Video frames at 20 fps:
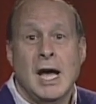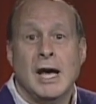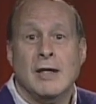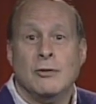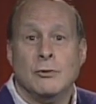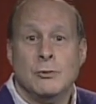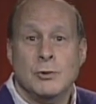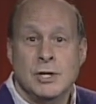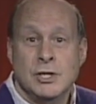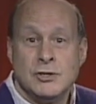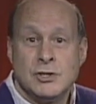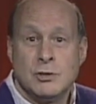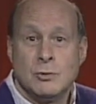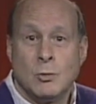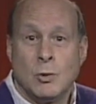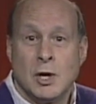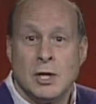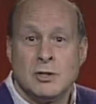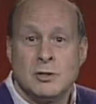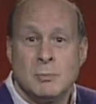And the
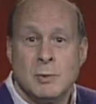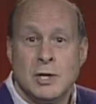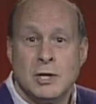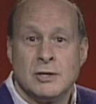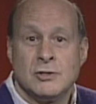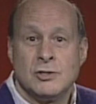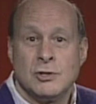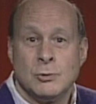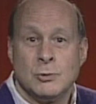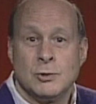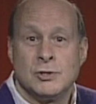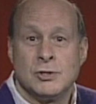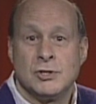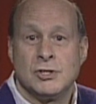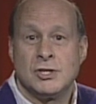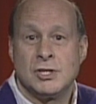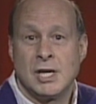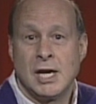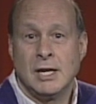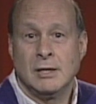reason was because there was a
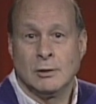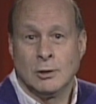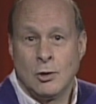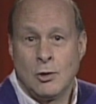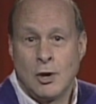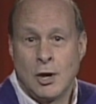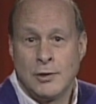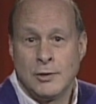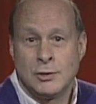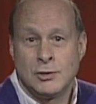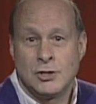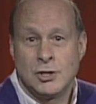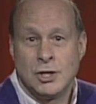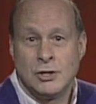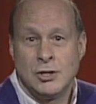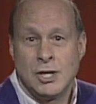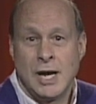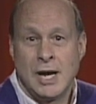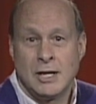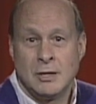state law that
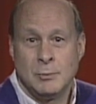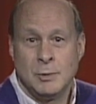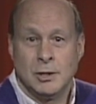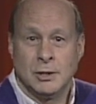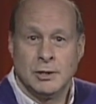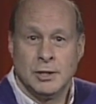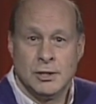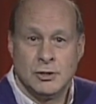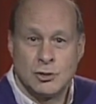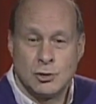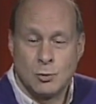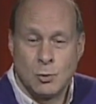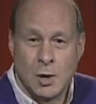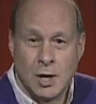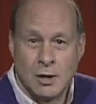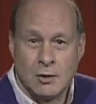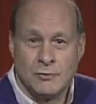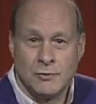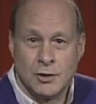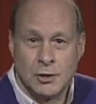said you had to be at least
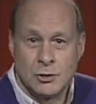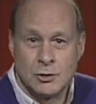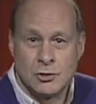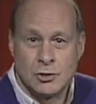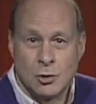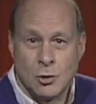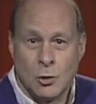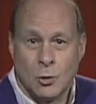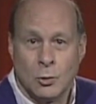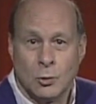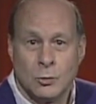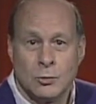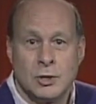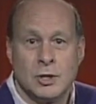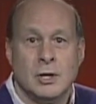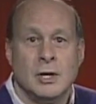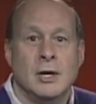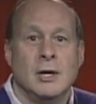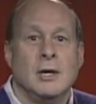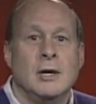twelve years old
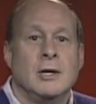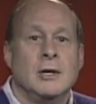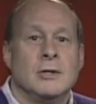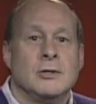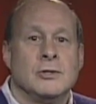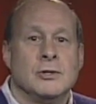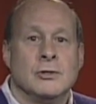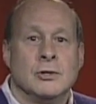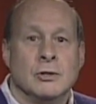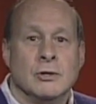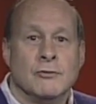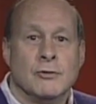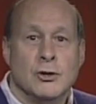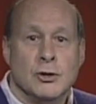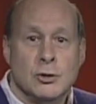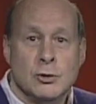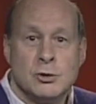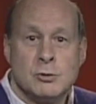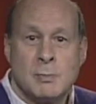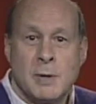to deliver
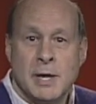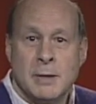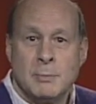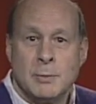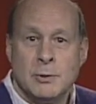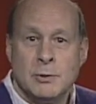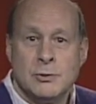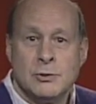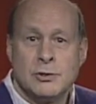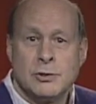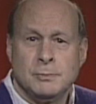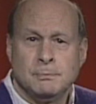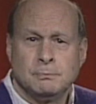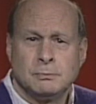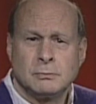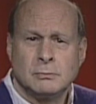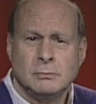newspapers,